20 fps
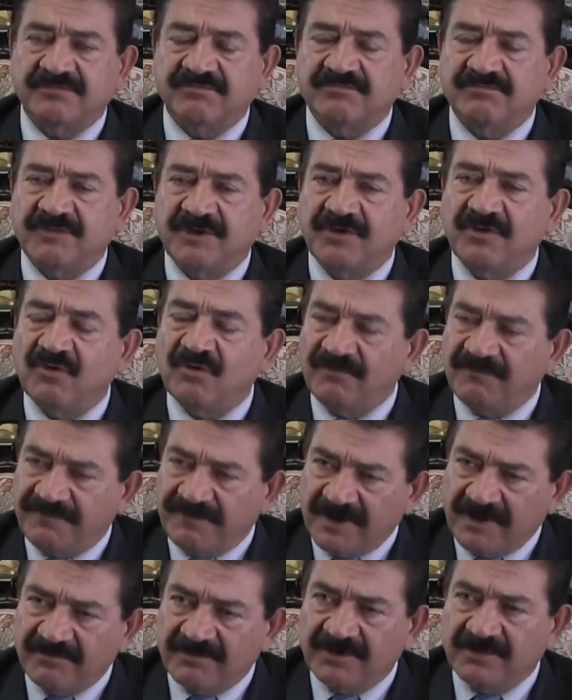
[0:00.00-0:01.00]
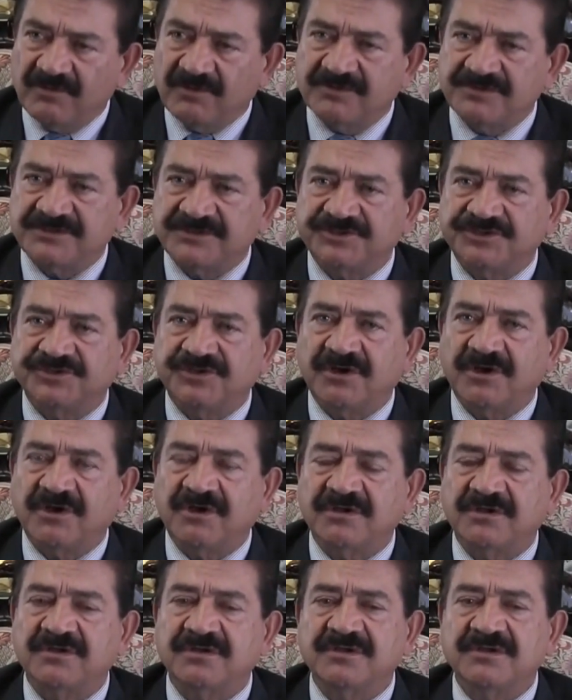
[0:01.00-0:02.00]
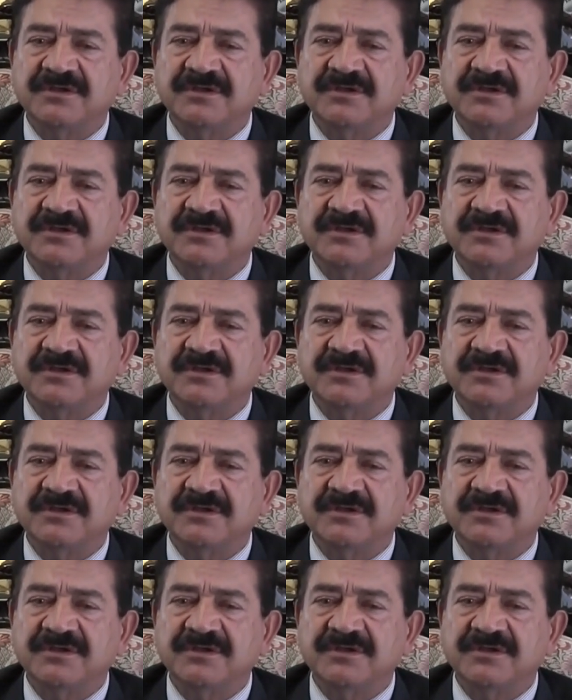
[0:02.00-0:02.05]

my whole family was in shock. The